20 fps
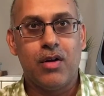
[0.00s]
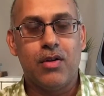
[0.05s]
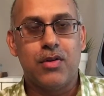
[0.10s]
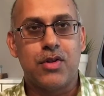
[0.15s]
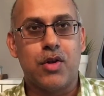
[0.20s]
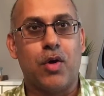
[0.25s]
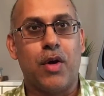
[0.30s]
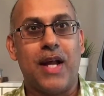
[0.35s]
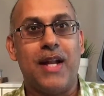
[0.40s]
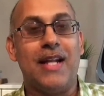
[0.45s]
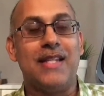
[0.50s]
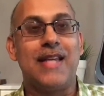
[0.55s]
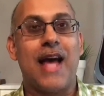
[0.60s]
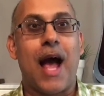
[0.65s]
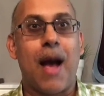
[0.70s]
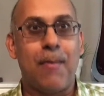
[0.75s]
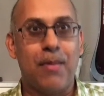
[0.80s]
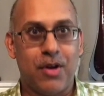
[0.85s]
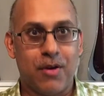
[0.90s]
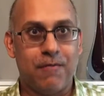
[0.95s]
So, and it's
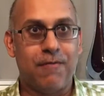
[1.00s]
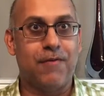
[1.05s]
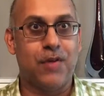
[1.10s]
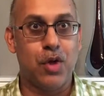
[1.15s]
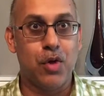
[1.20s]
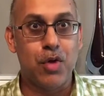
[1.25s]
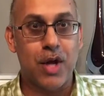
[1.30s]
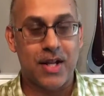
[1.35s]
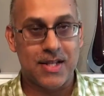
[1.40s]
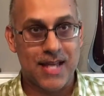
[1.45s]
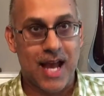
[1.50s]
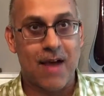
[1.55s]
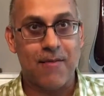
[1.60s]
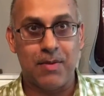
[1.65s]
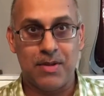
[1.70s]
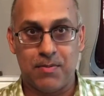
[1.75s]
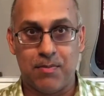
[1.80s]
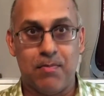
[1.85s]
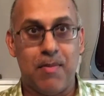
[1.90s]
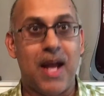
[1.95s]

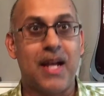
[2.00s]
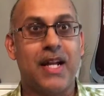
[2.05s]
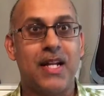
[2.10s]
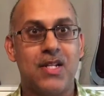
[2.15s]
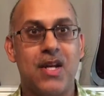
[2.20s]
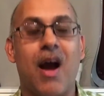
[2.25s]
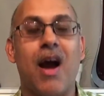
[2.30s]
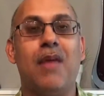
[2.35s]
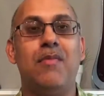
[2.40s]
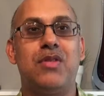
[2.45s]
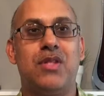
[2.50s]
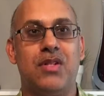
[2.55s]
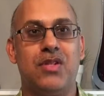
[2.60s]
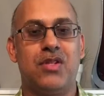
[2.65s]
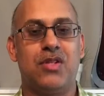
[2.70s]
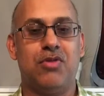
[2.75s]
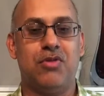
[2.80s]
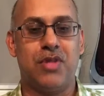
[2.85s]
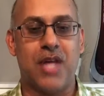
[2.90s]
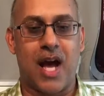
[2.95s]
happened many times
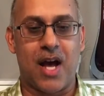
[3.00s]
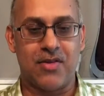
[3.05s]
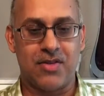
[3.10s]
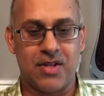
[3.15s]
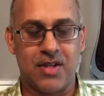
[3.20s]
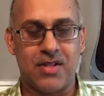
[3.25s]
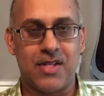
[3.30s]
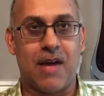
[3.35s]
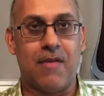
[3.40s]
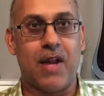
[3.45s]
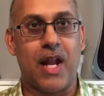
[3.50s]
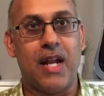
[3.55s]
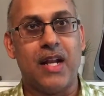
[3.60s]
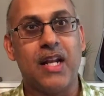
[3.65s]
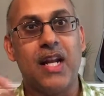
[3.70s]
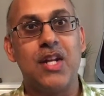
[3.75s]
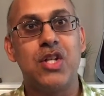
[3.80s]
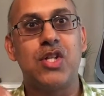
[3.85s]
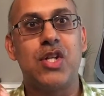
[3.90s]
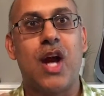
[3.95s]
since 2007. And
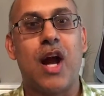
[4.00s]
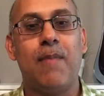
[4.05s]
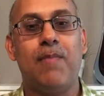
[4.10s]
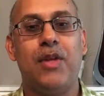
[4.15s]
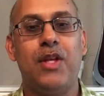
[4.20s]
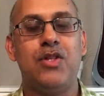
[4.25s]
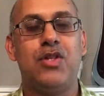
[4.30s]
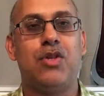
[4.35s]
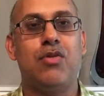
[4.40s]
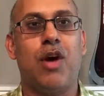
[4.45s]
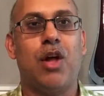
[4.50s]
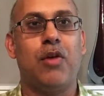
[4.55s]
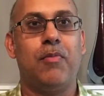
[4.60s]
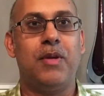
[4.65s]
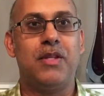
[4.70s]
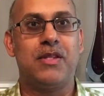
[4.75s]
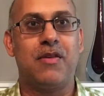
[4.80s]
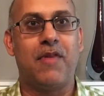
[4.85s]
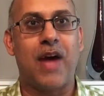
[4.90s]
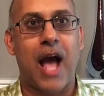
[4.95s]
each time these two
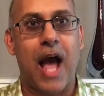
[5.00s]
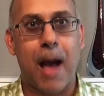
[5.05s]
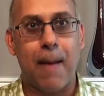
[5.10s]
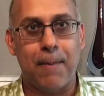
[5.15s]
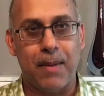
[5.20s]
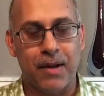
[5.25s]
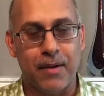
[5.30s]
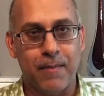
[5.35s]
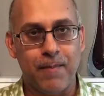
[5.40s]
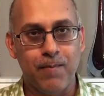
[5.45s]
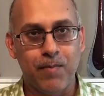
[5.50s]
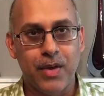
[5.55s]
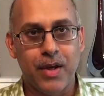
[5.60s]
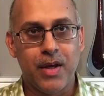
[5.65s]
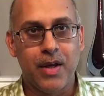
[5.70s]
elements have happened,